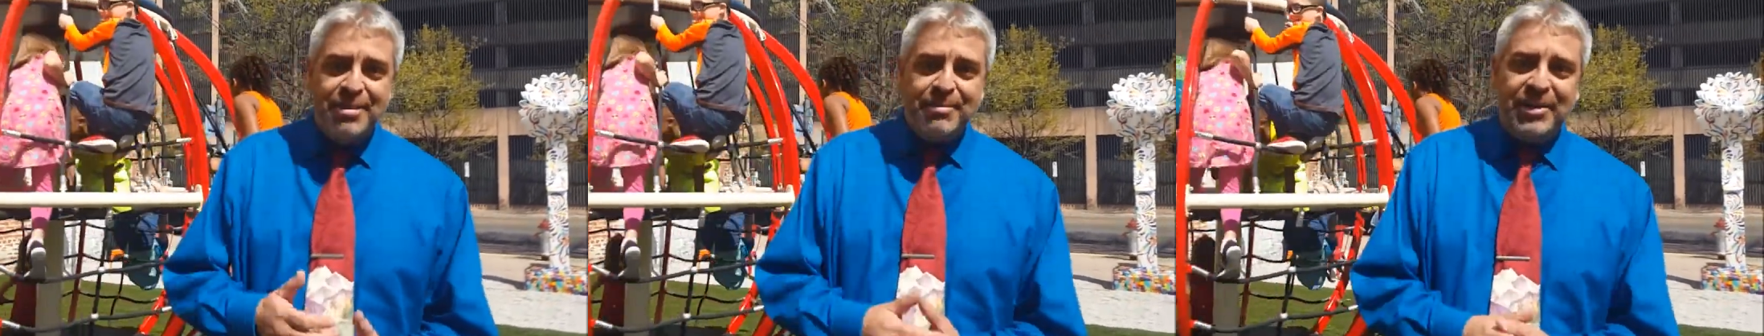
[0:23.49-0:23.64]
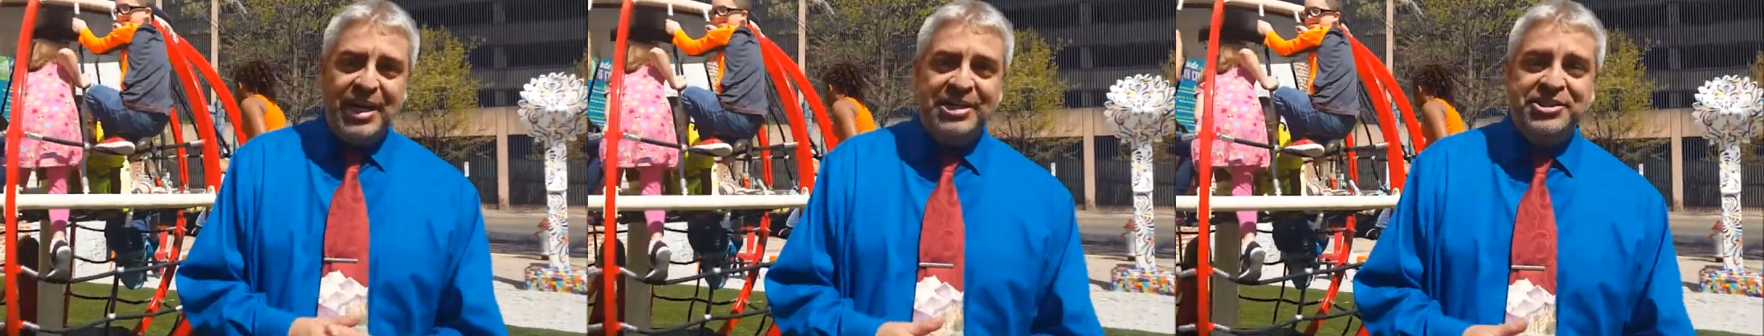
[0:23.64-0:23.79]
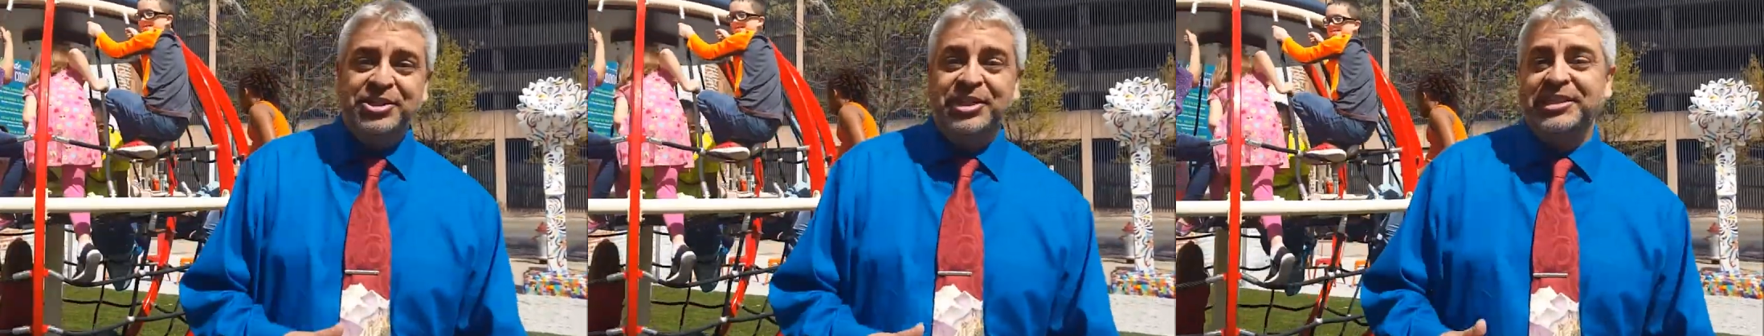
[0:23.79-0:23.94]

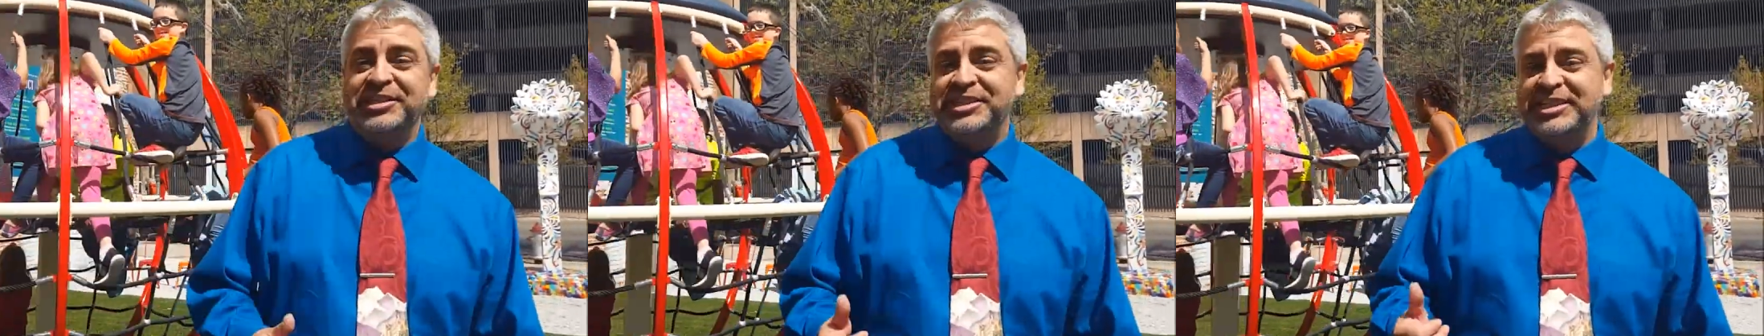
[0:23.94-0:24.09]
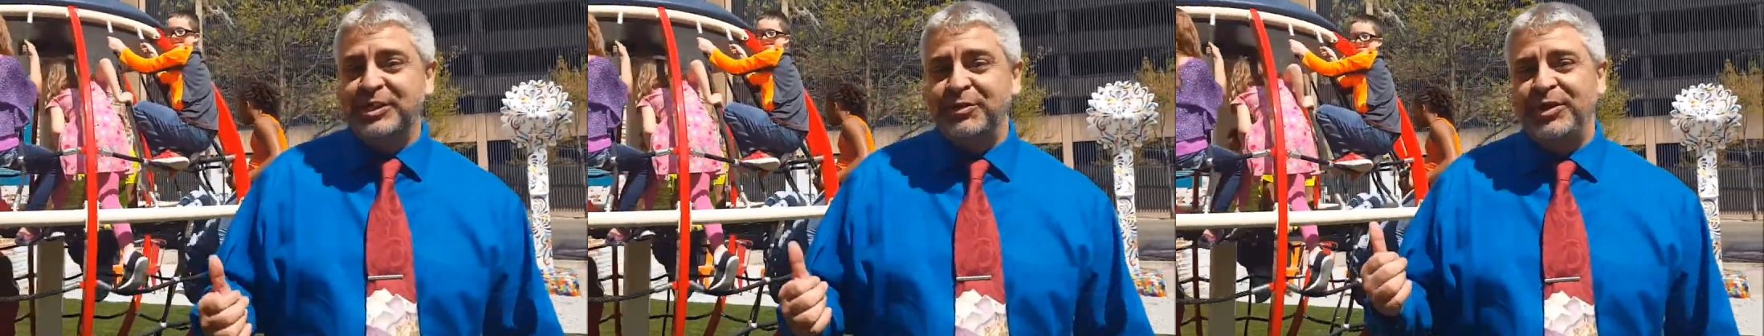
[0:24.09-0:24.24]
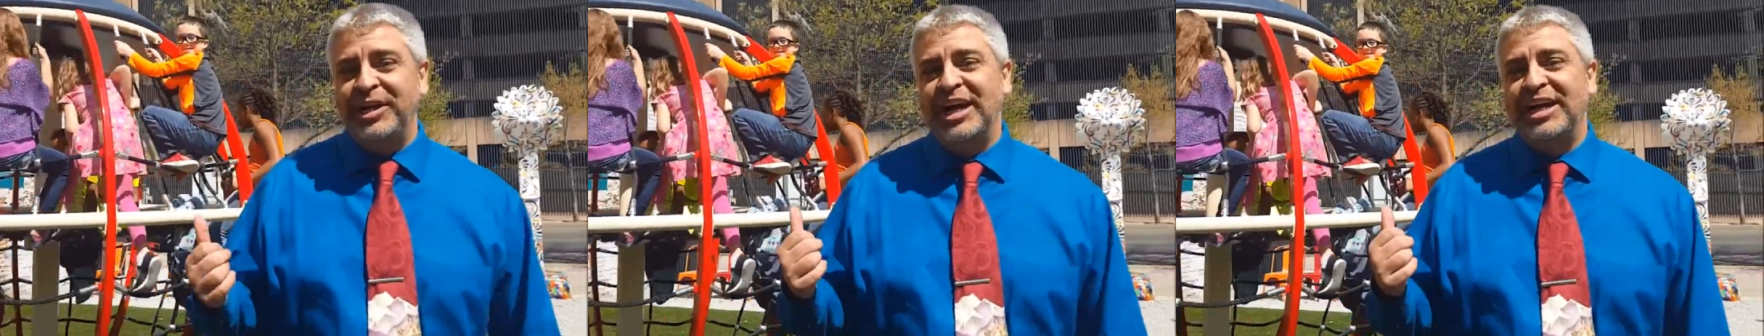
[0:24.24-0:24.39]
And as you can
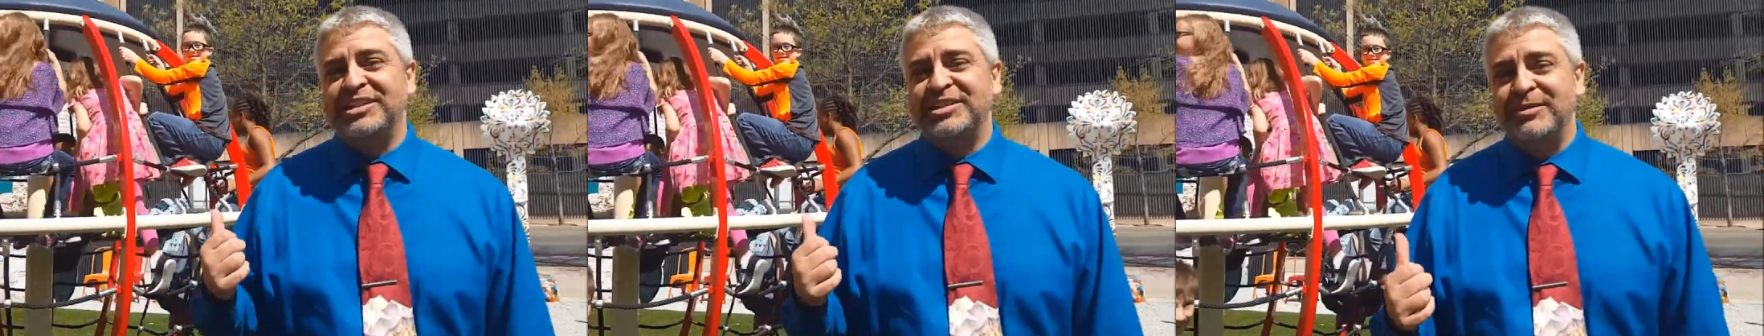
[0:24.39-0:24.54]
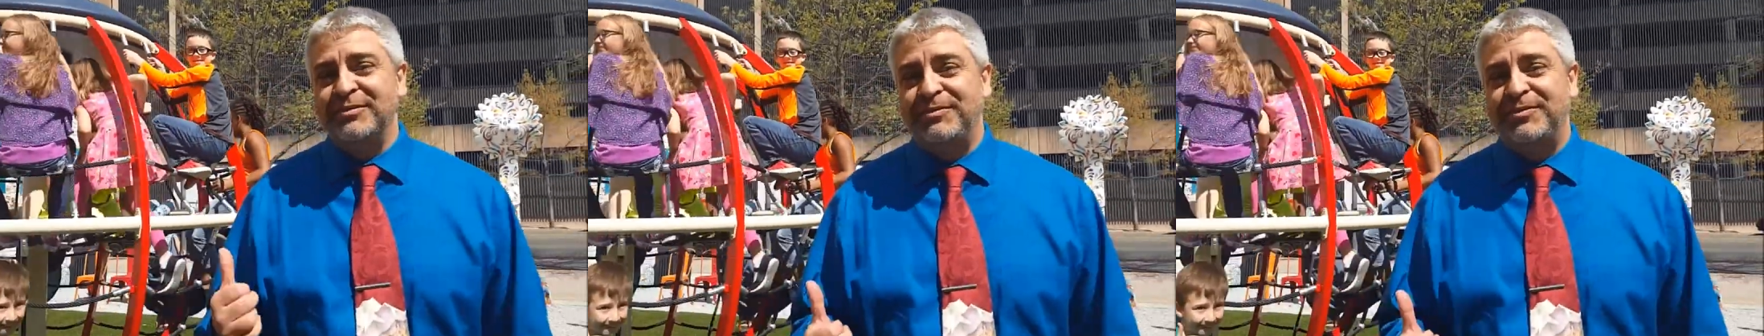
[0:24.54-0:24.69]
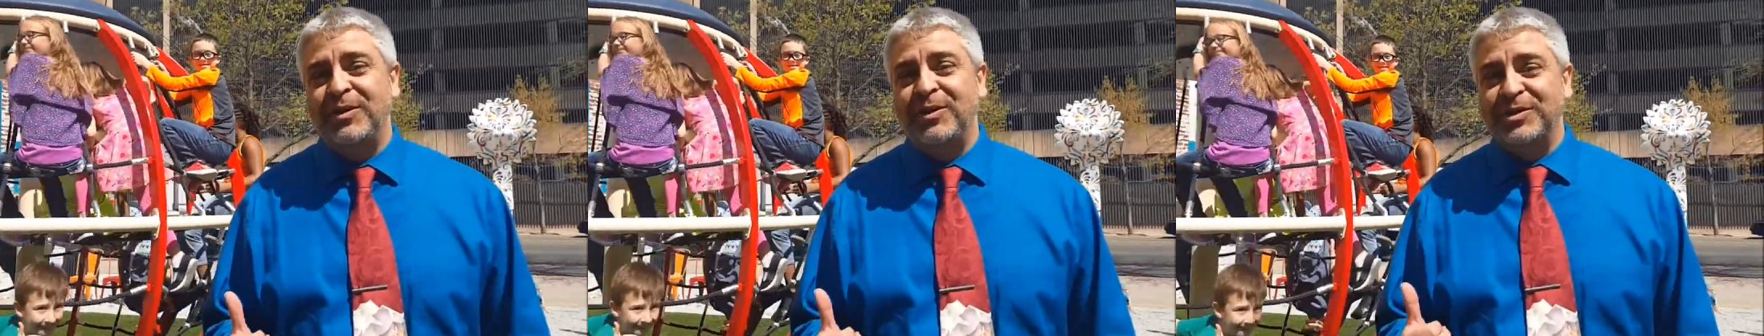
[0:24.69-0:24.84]
see, we got
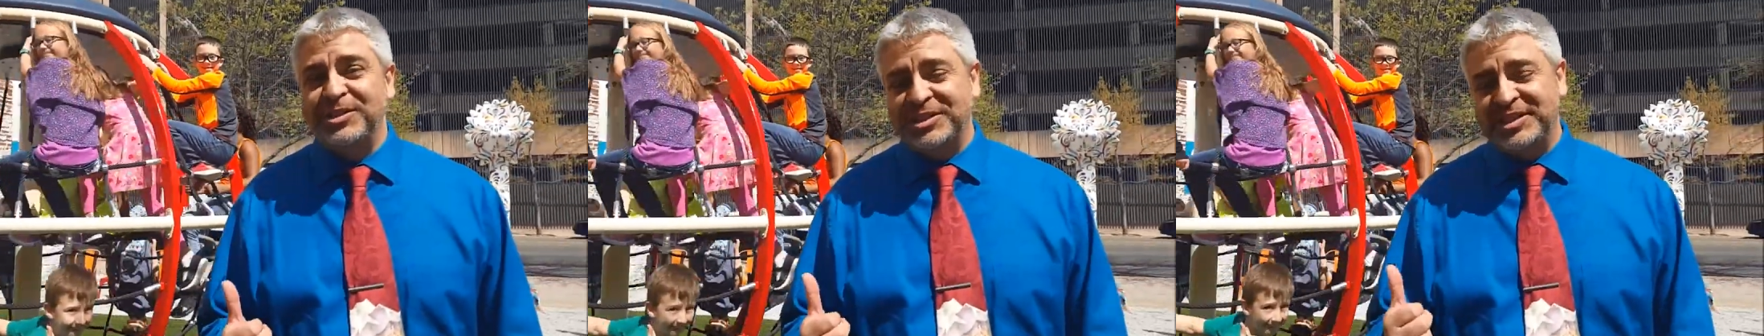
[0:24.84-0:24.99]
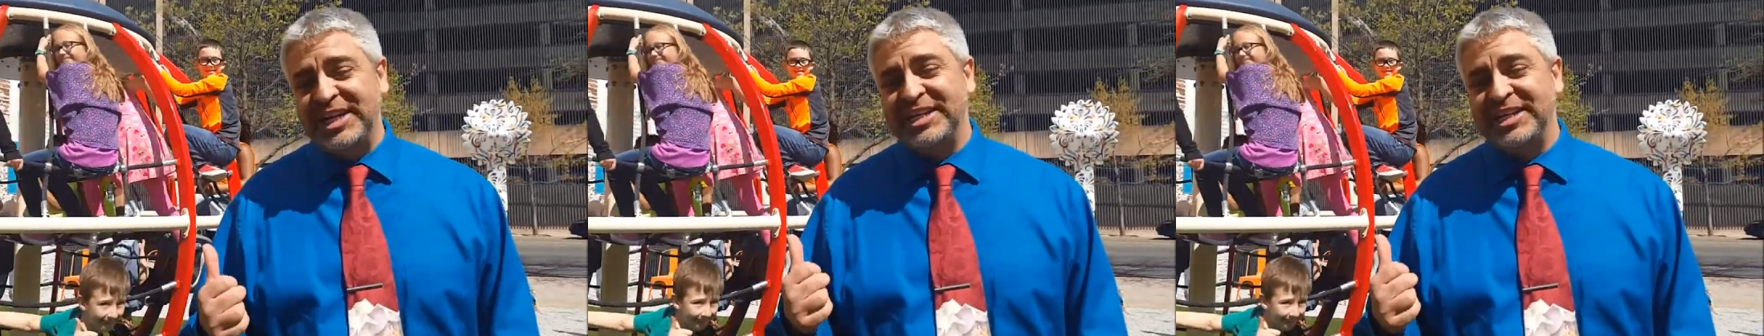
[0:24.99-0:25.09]
some folks